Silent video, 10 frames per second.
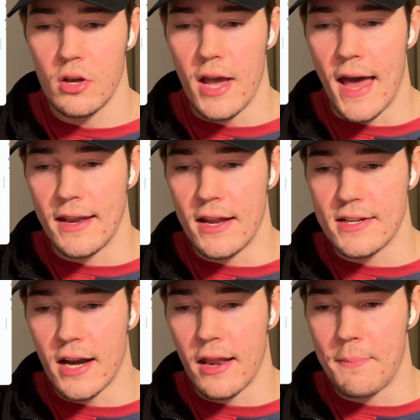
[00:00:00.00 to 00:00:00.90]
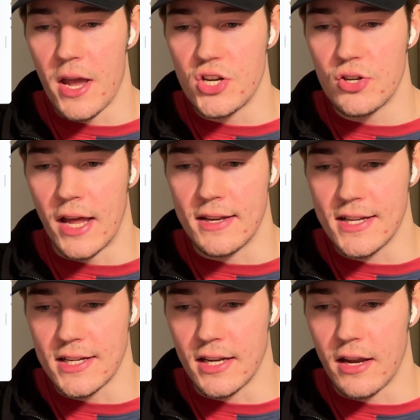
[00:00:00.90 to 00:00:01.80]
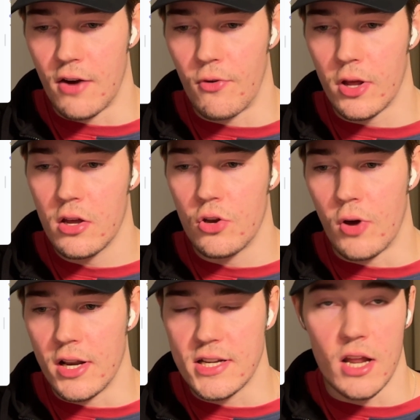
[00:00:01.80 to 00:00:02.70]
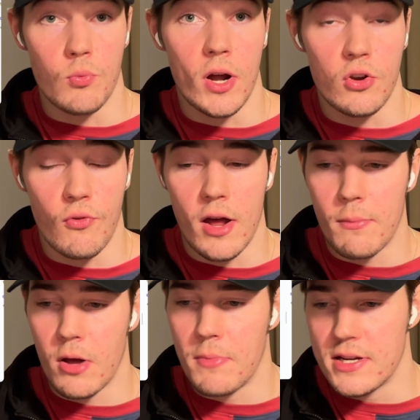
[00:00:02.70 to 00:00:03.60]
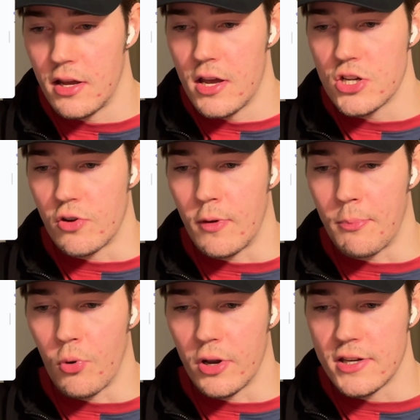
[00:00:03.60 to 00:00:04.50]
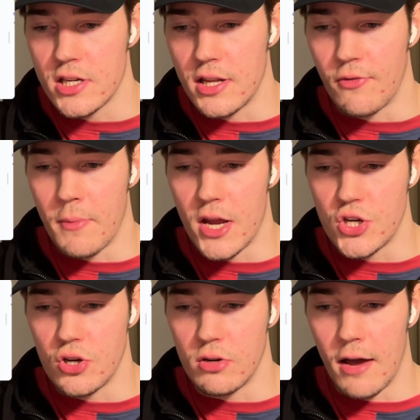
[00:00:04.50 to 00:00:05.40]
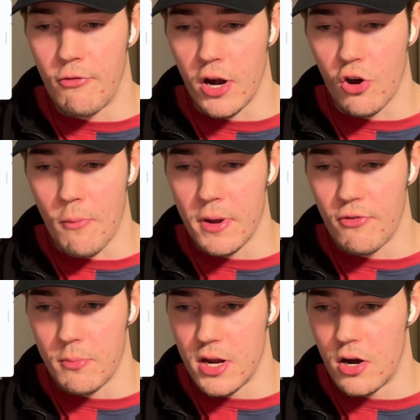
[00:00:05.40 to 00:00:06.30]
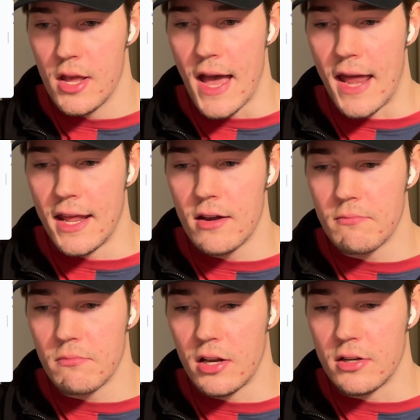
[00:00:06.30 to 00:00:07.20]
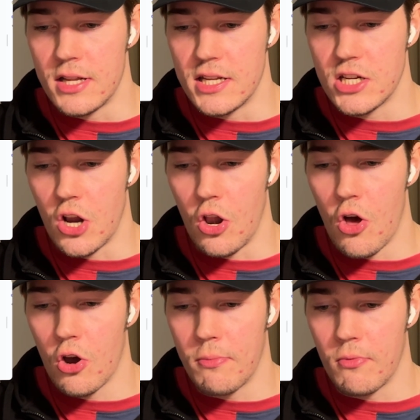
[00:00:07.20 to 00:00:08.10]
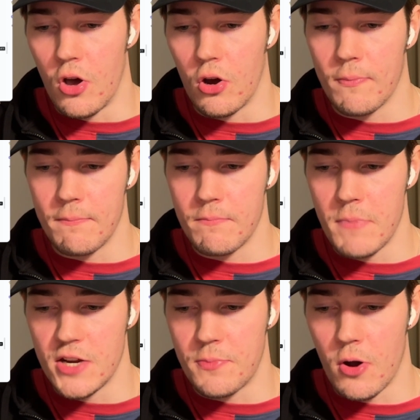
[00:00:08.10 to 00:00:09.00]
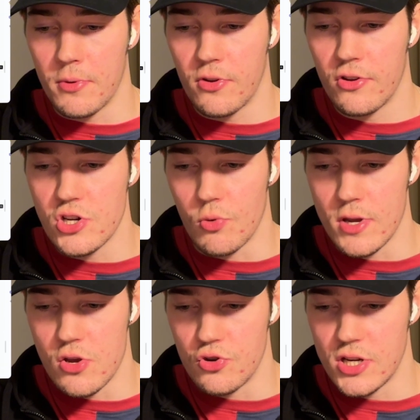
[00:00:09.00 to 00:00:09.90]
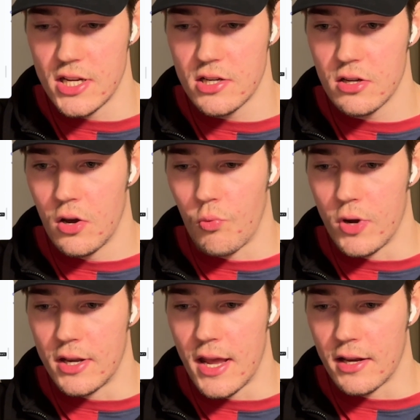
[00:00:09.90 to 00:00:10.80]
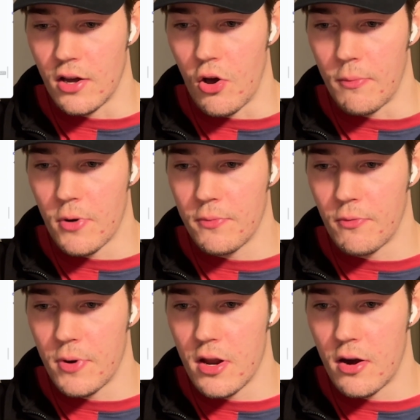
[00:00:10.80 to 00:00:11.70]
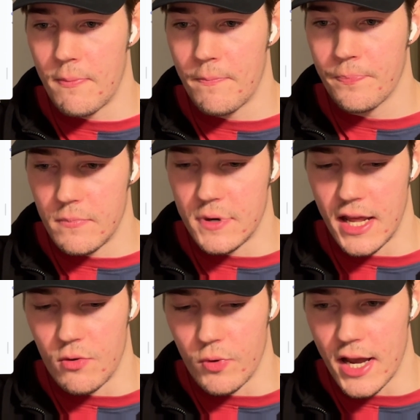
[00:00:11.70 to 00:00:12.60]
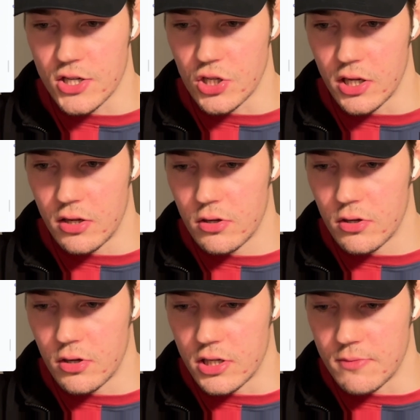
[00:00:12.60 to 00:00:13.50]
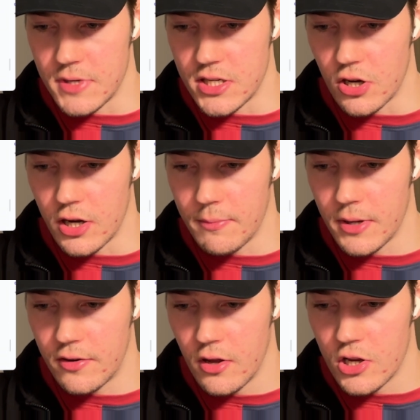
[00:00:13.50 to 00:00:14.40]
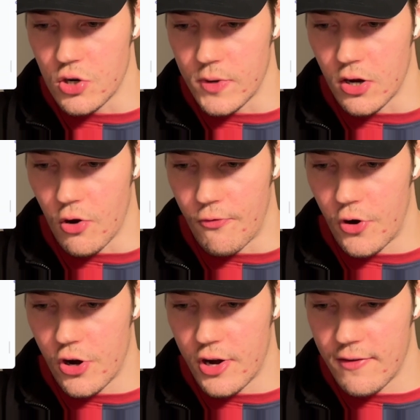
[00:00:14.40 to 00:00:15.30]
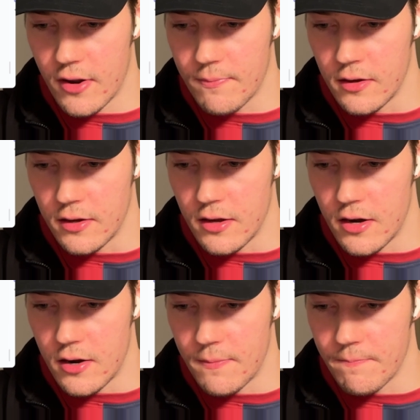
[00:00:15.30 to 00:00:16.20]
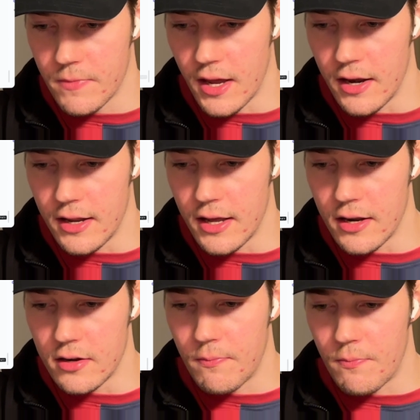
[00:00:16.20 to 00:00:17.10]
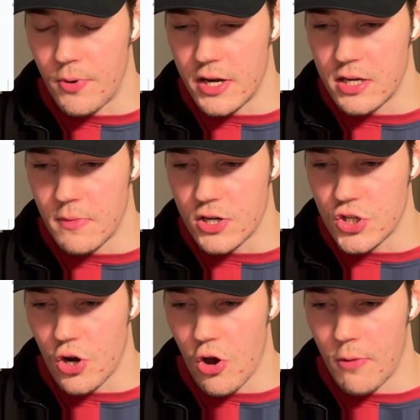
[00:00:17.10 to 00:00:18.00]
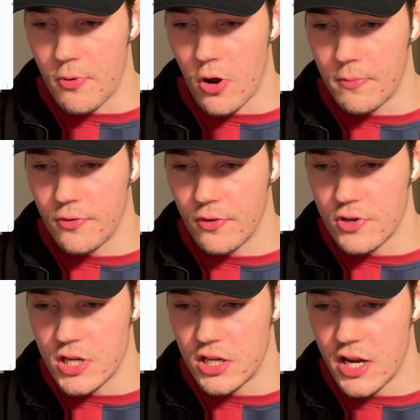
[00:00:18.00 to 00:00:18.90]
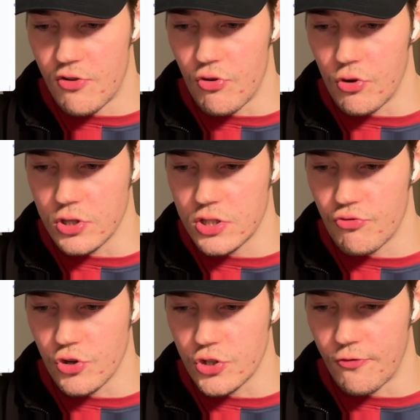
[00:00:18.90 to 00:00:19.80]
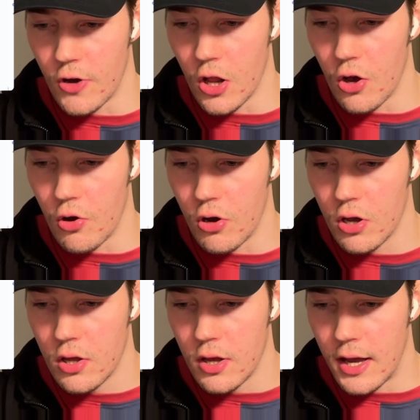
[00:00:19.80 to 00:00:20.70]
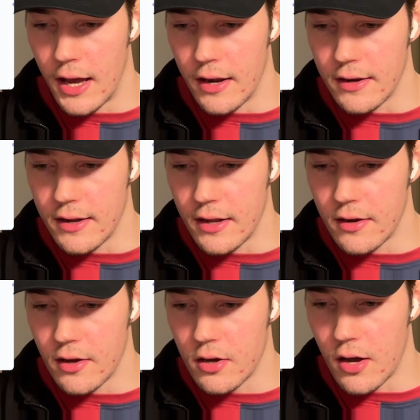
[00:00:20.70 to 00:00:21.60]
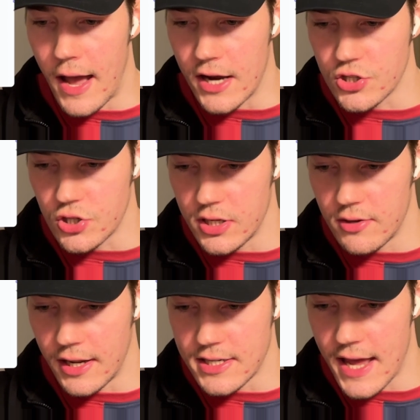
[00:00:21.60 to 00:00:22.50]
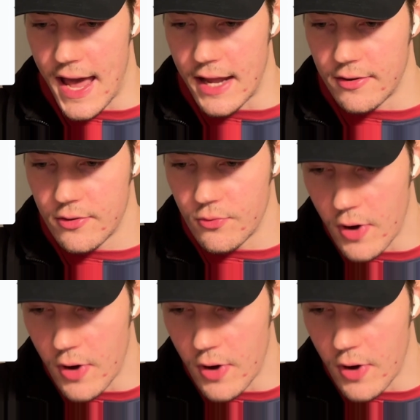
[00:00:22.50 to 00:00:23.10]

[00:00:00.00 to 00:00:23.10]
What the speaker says: and then study the page at this link carefully to understand what to write about basically. So it will pull its information for the copy from here. And then this is a long base prompt, so we use this. We take the whole prompt from here, then we actually missed a little bit, so we go further even here, and then pretty much whole prompt, CTA rules to follow, and then actually let's add one